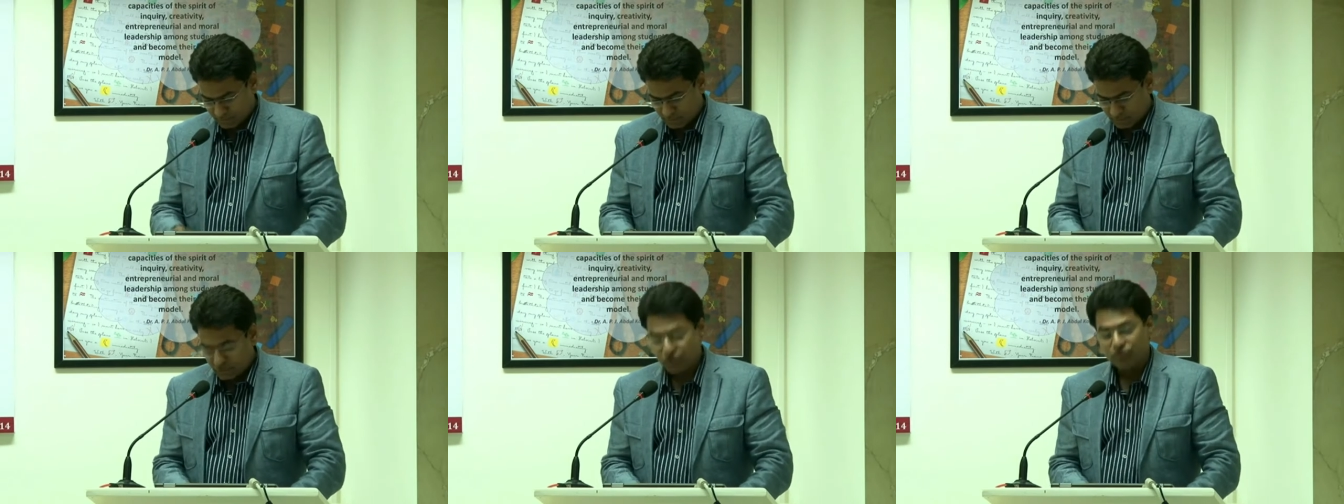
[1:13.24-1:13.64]

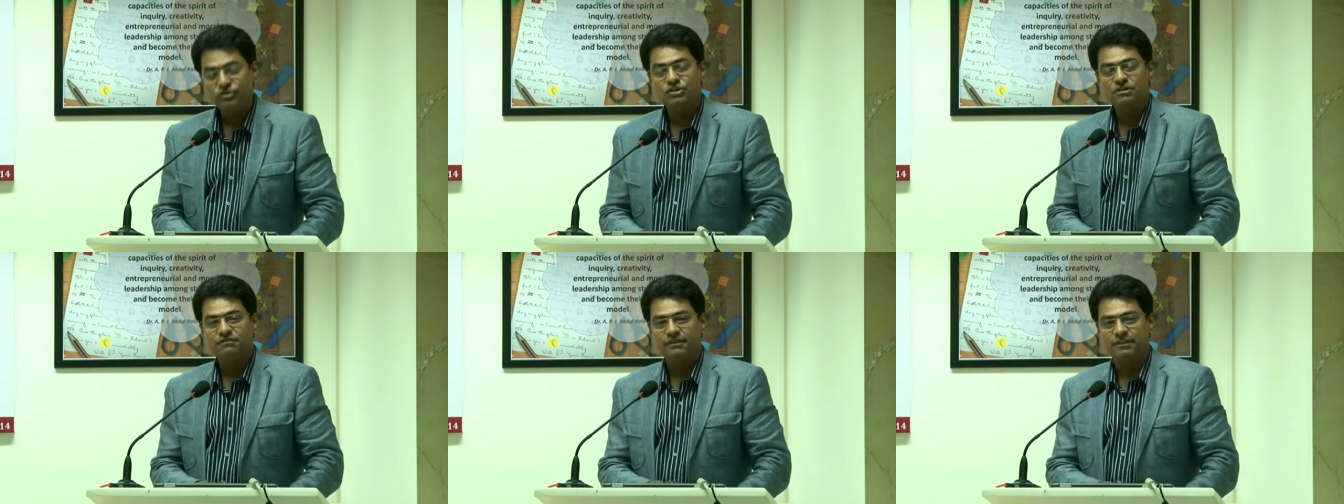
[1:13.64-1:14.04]
bureau
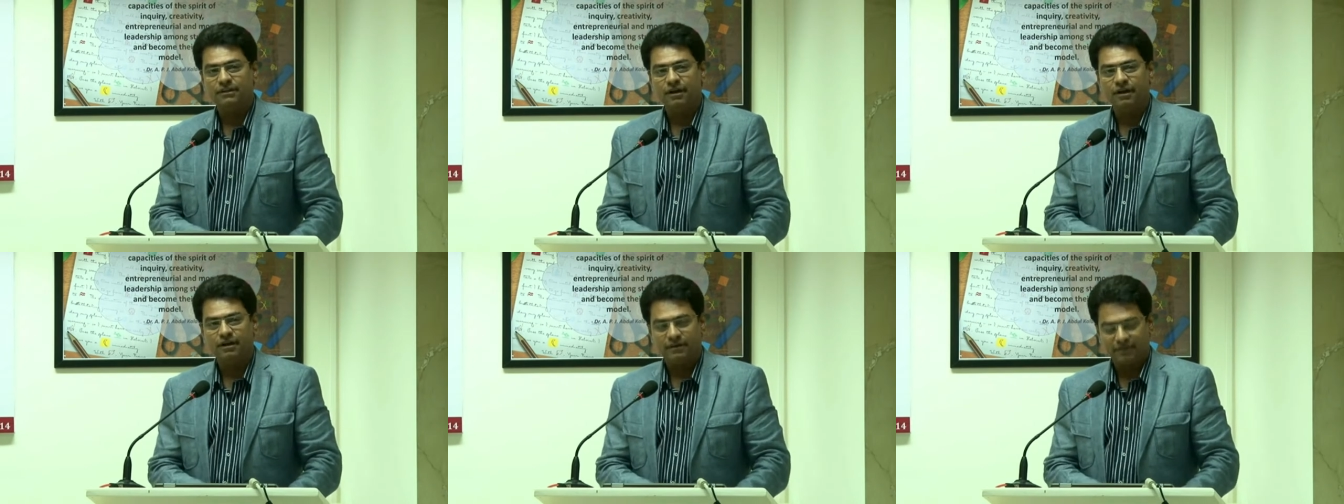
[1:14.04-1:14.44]
chief in
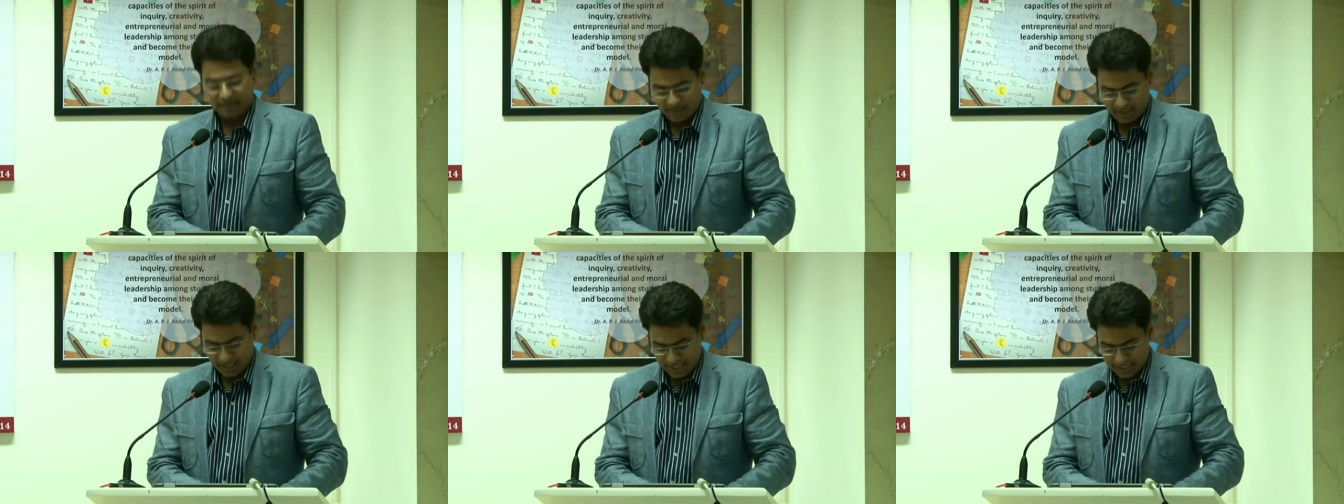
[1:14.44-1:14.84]
iraq
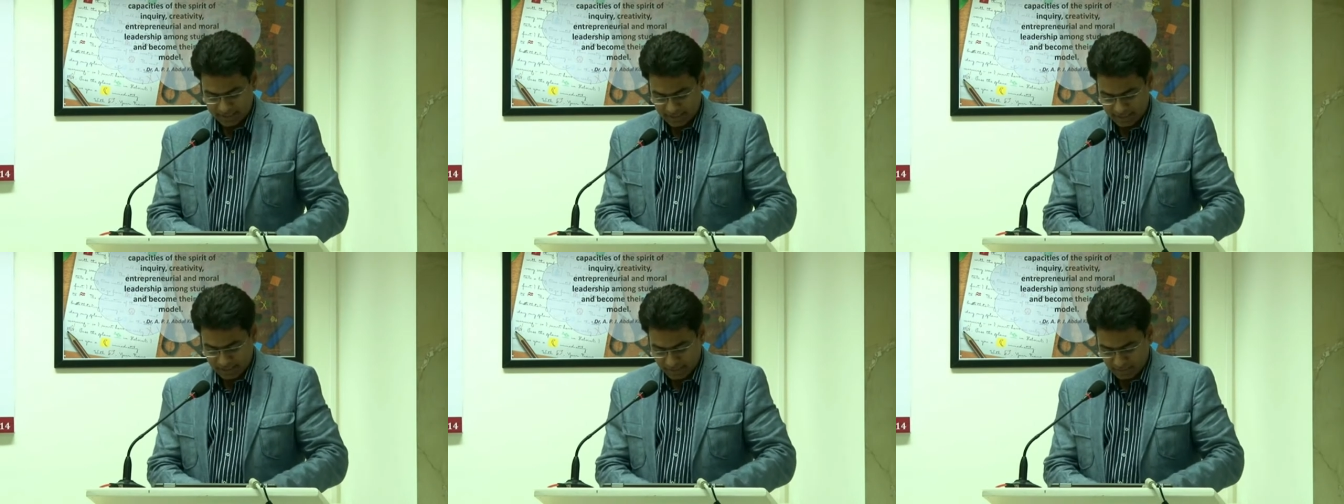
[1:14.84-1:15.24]
had
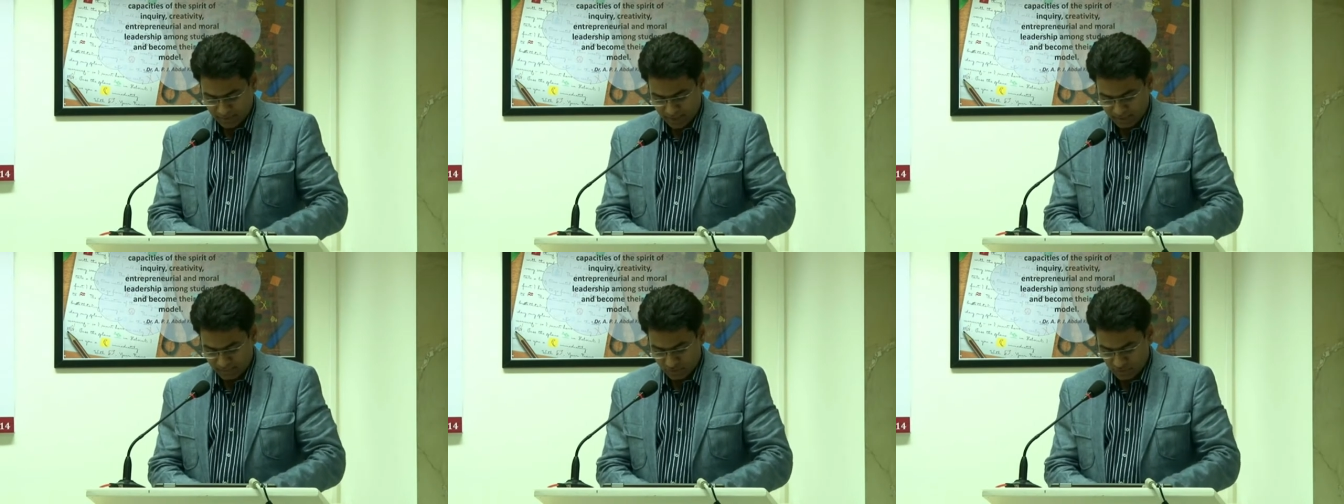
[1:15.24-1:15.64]
seen
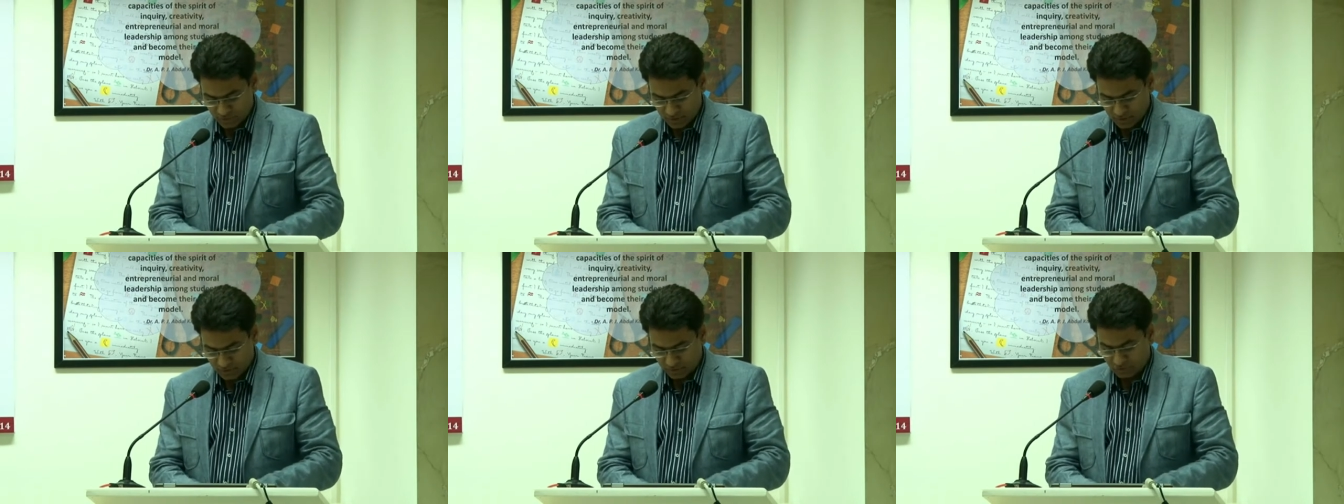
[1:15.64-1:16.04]
my
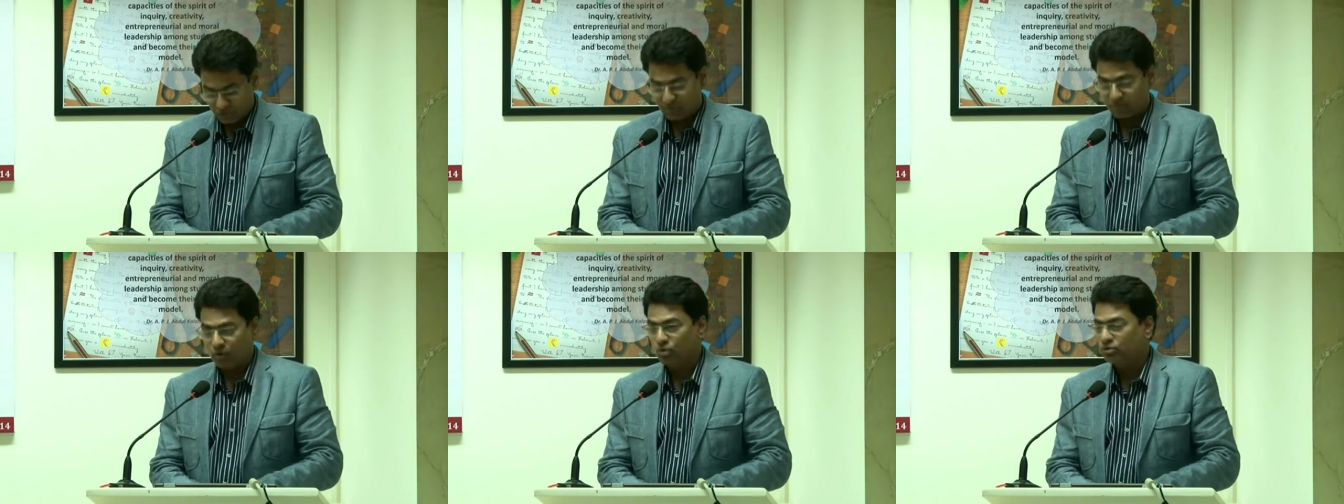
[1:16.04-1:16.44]
reporting
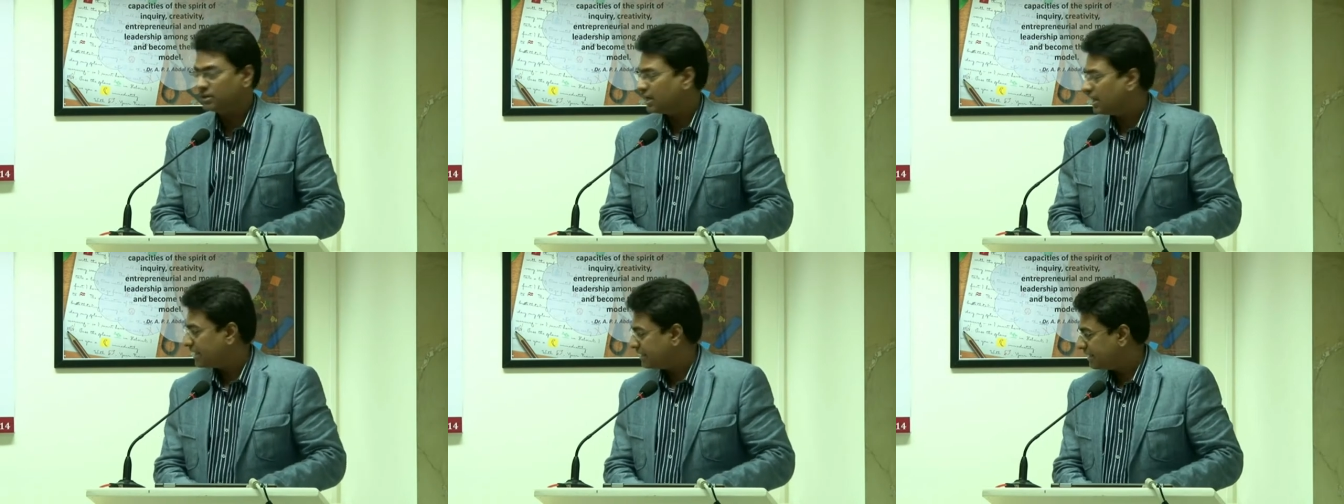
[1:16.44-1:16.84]
from
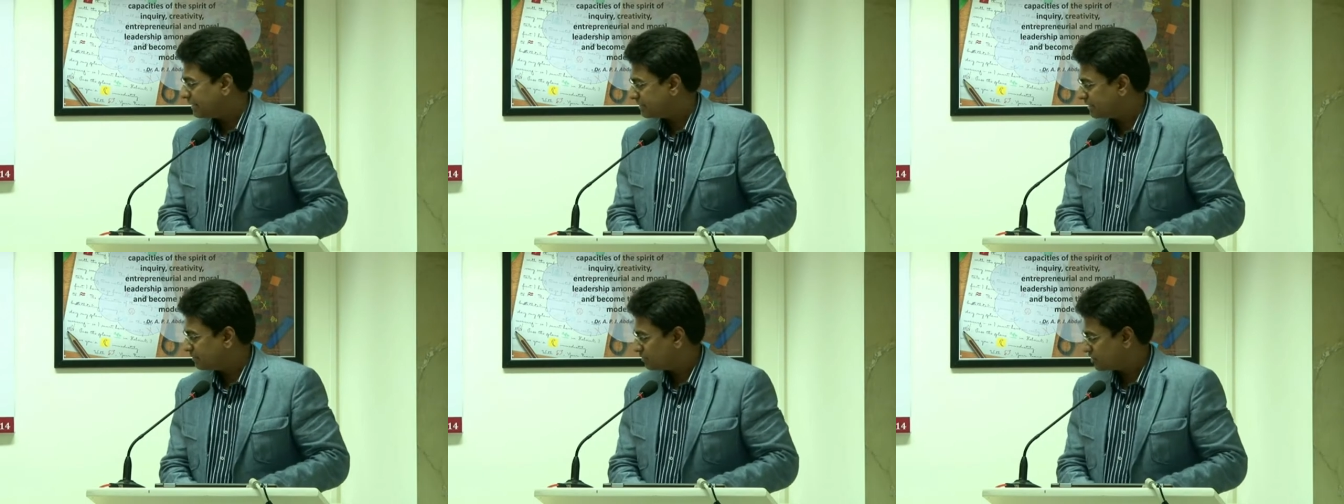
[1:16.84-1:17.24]
Godhra at
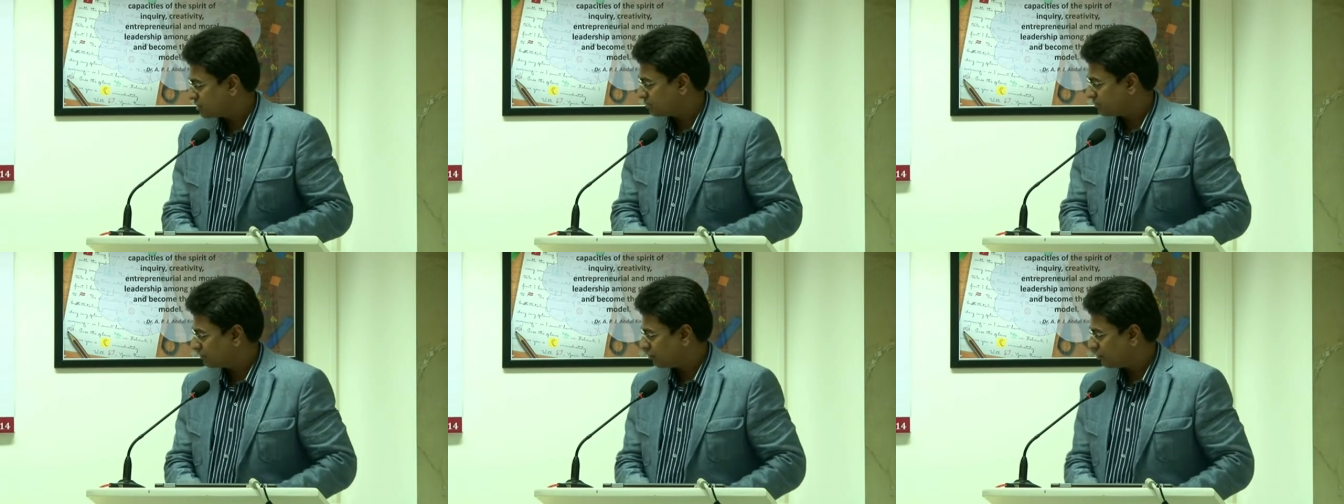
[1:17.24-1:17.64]
that time
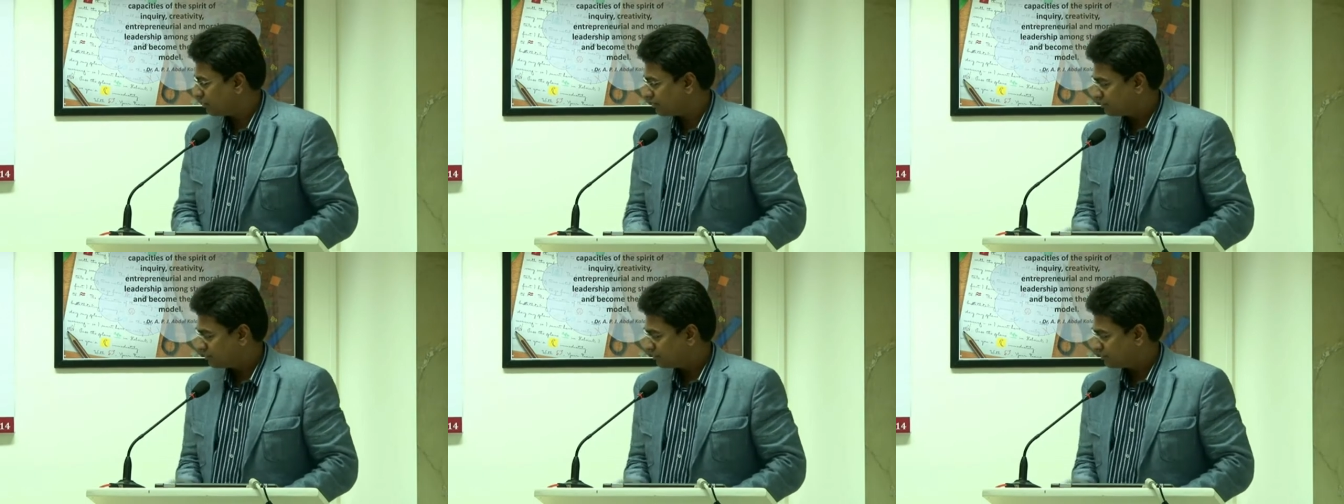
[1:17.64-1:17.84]
just before